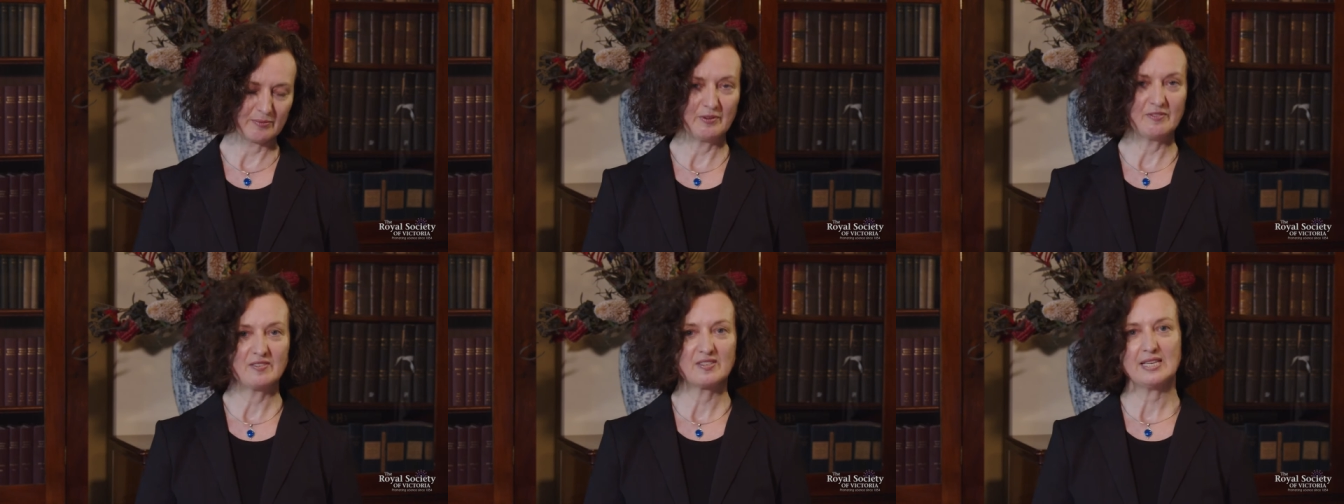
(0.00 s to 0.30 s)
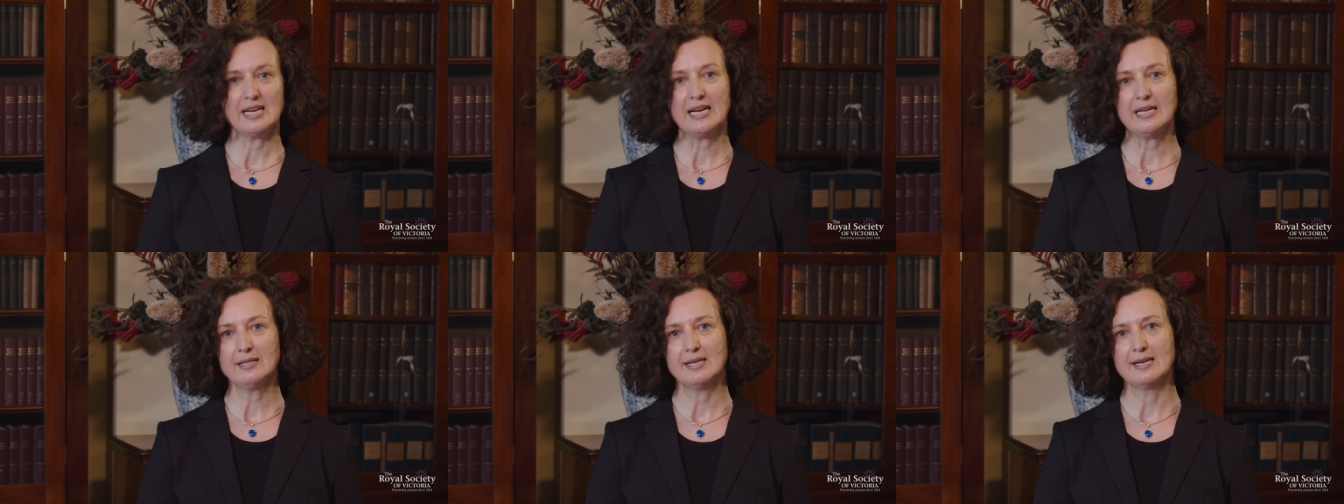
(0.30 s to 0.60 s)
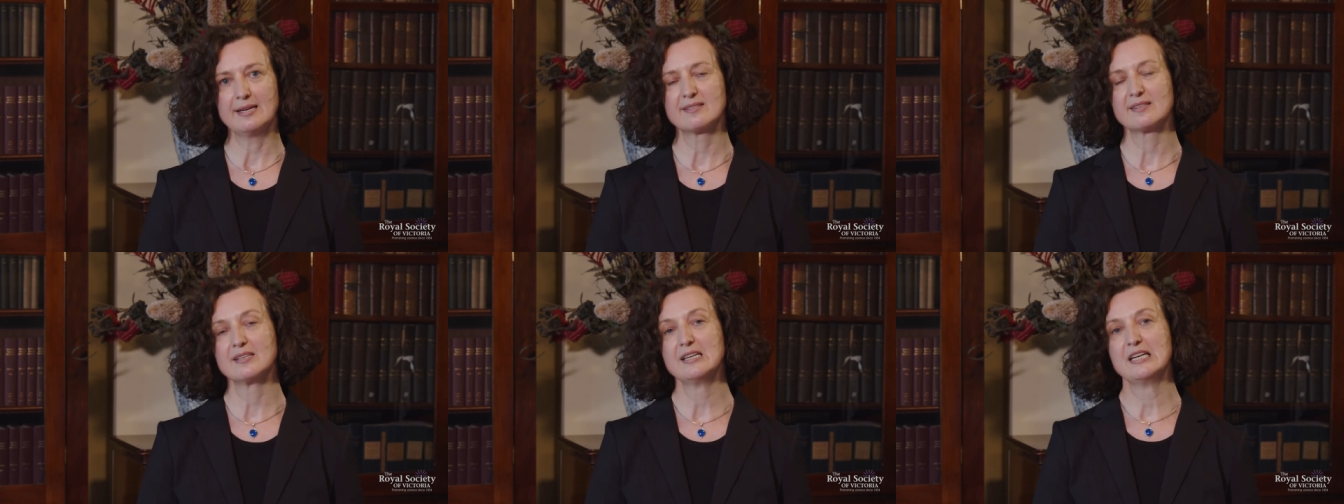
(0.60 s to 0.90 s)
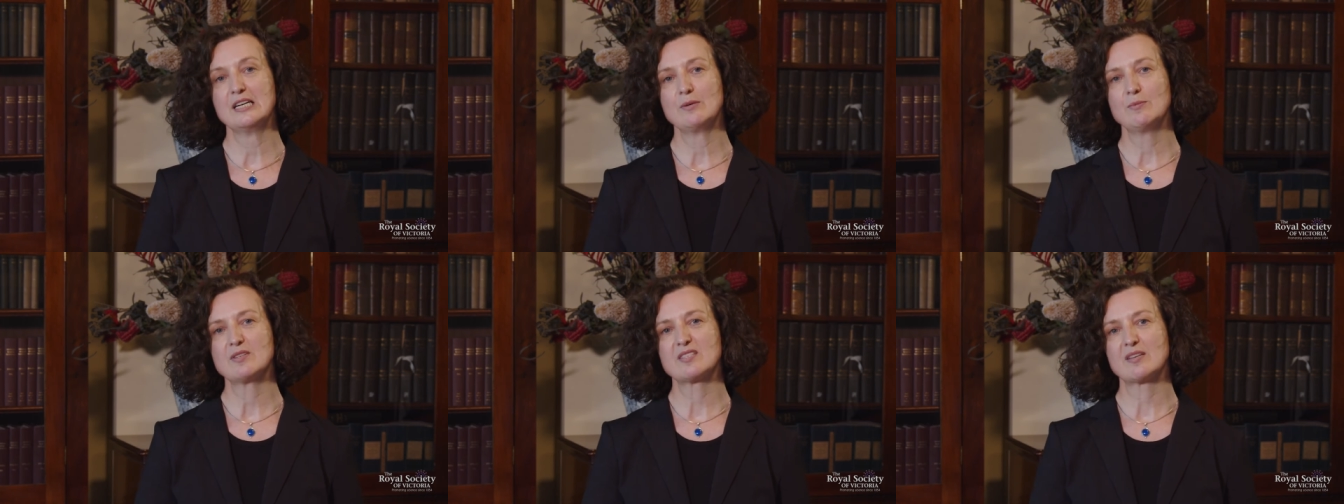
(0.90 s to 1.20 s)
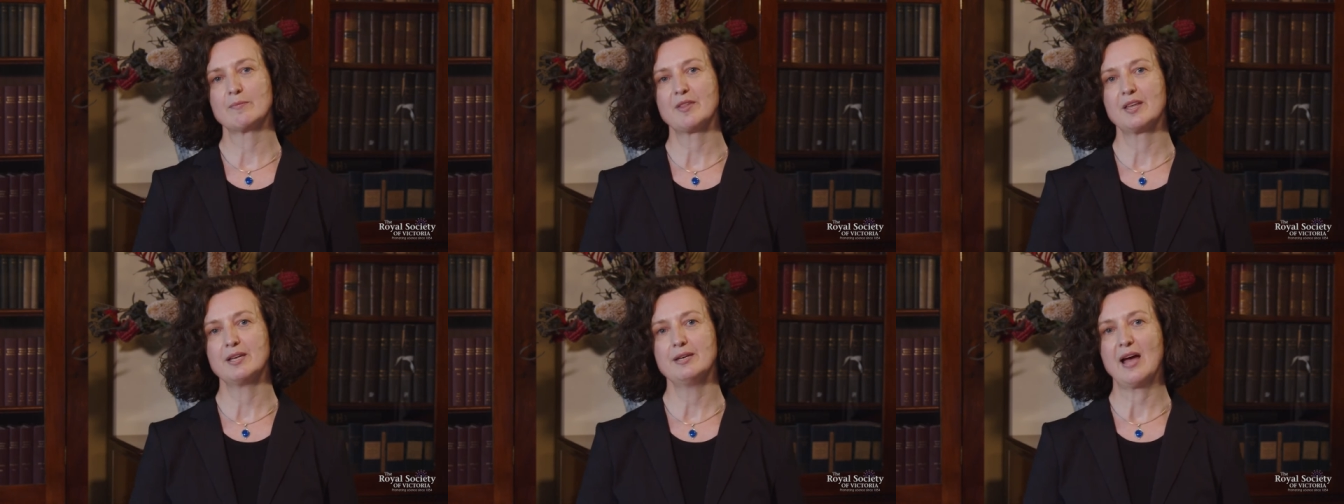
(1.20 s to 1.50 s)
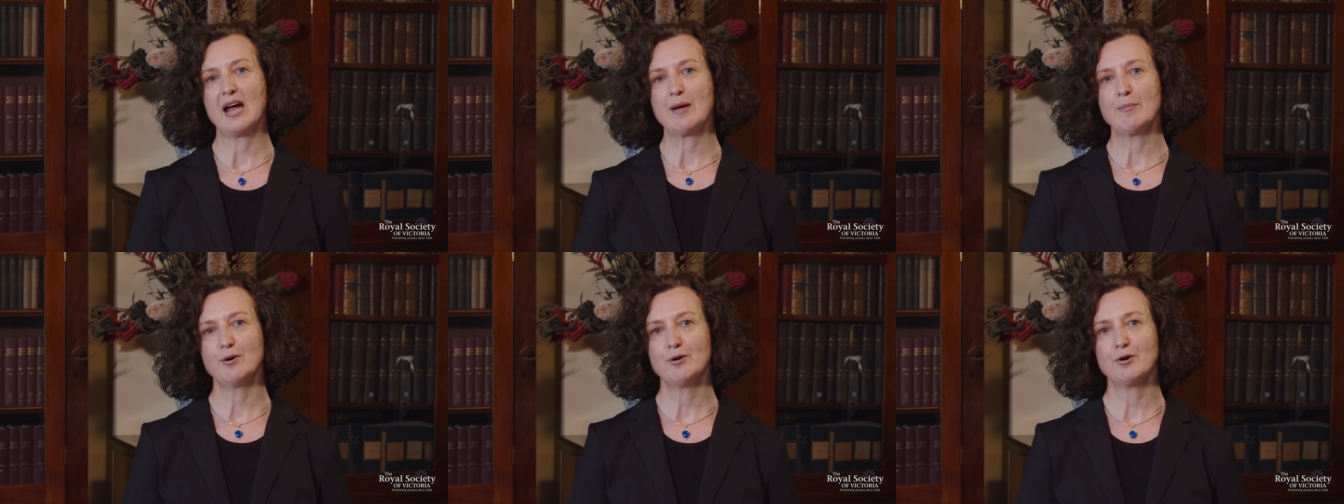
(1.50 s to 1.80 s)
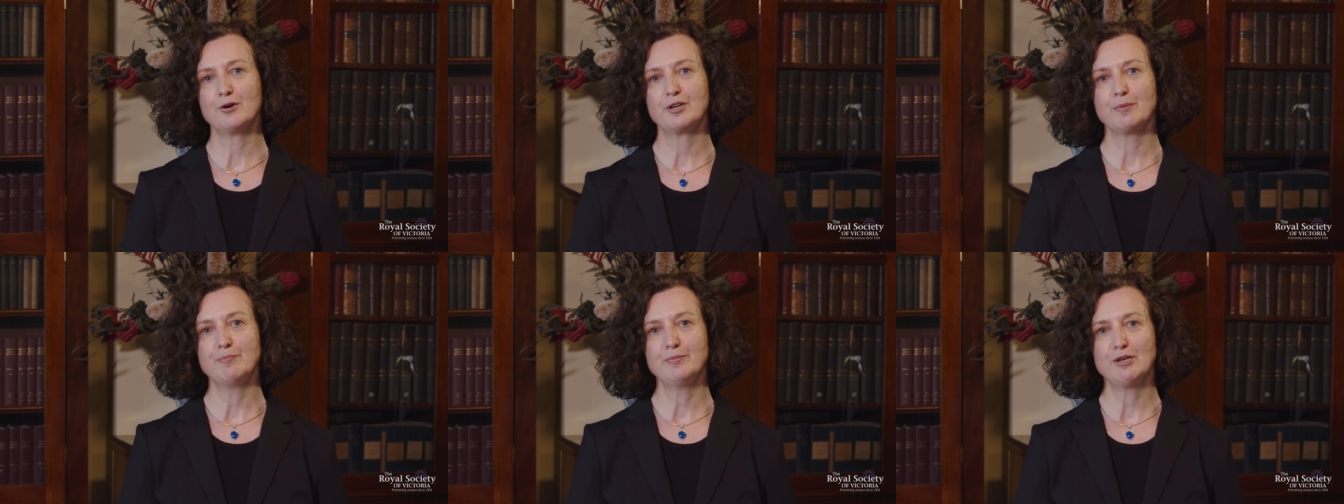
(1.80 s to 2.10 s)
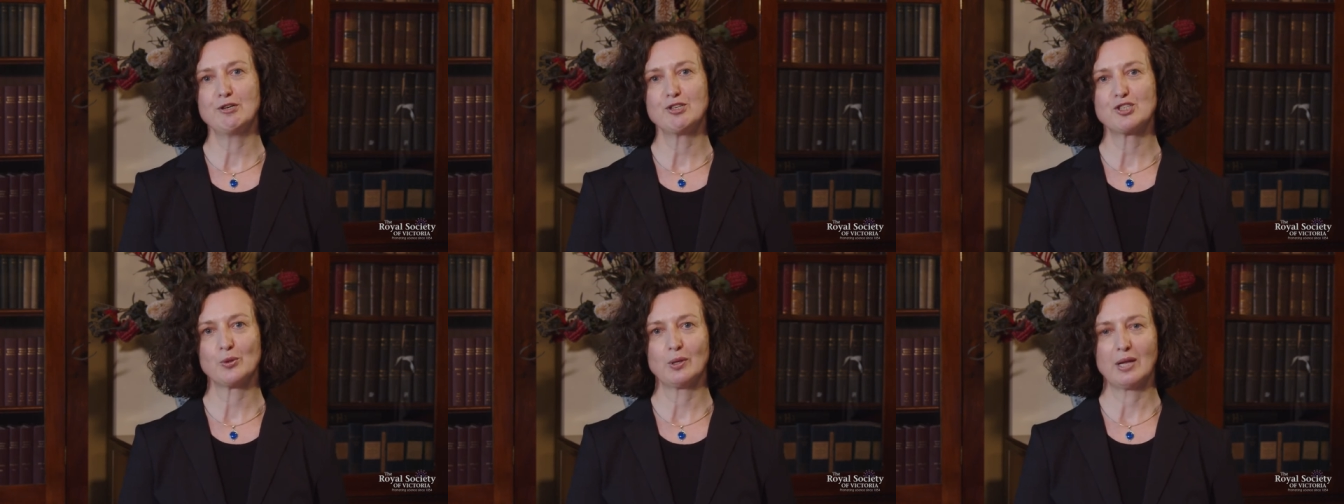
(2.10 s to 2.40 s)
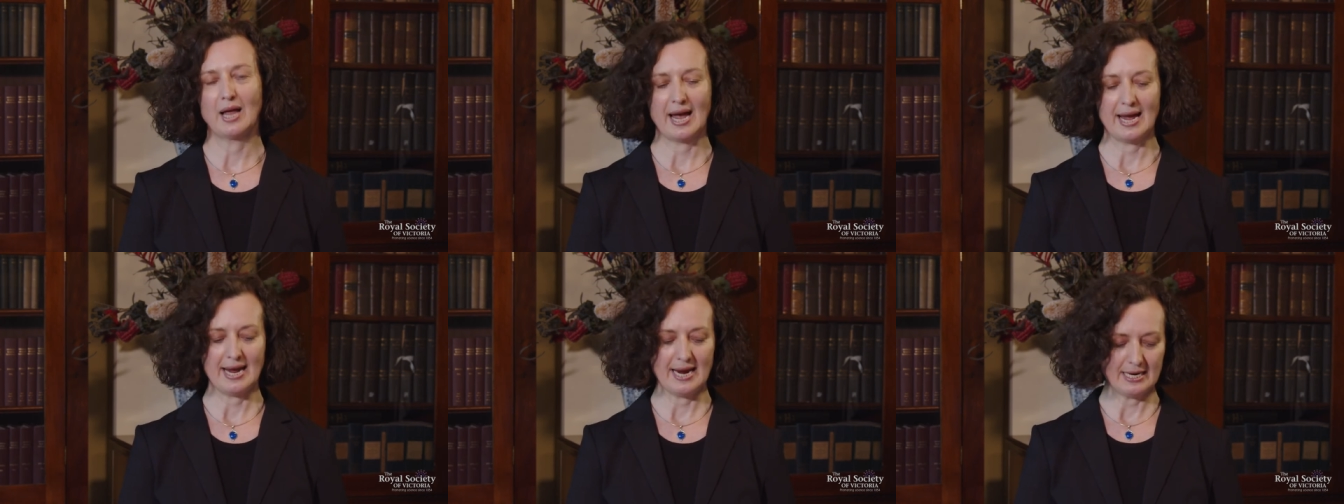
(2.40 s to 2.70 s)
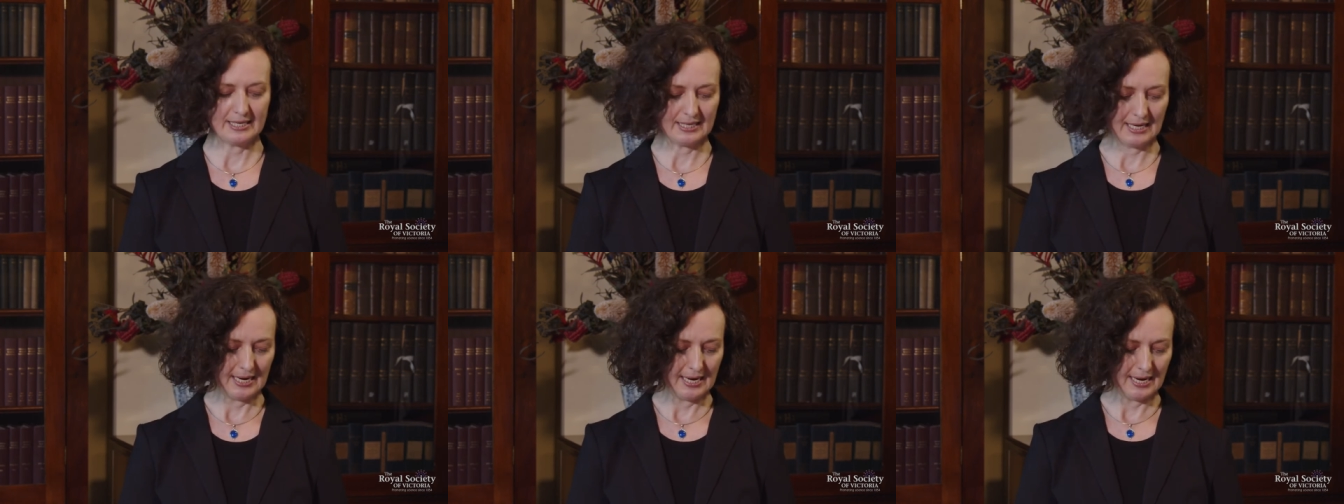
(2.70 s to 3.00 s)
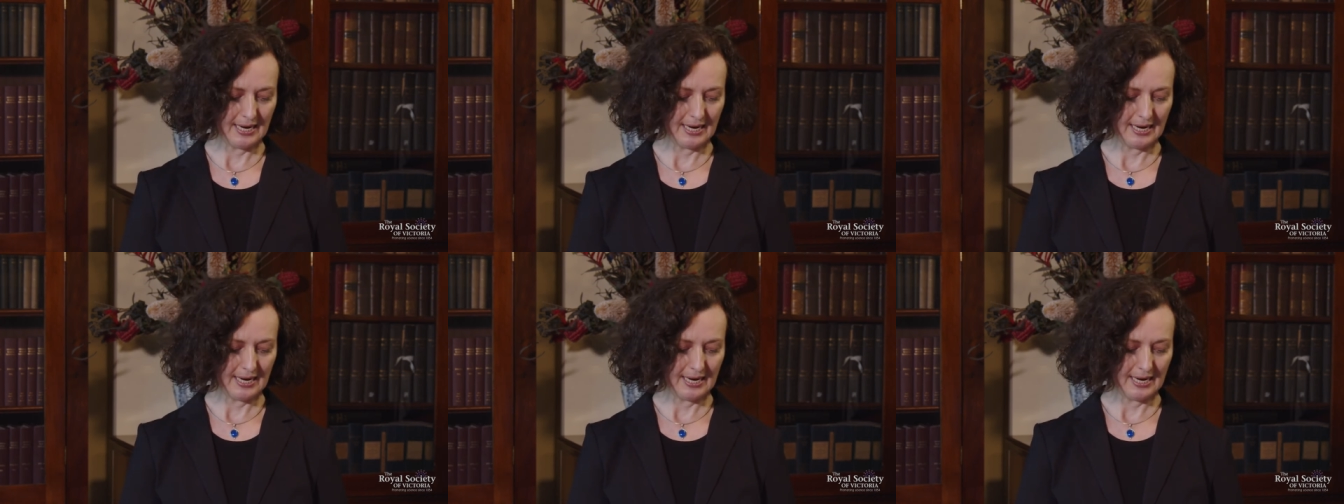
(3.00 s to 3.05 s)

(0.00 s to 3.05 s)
And we've seen this with some of the neighbourhood mutual aid